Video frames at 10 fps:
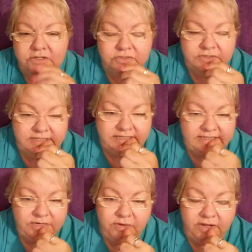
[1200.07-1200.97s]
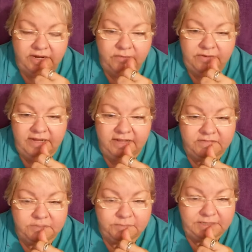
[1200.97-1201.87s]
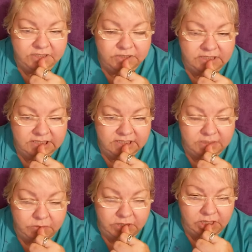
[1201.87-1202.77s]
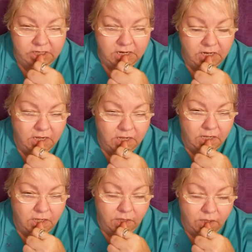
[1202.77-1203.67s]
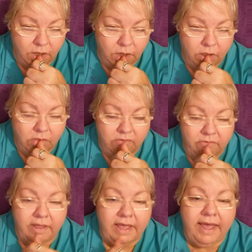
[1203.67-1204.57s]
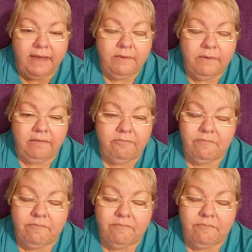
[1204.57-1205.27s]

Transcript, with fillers: 261. I would love to be 261. Okay, well,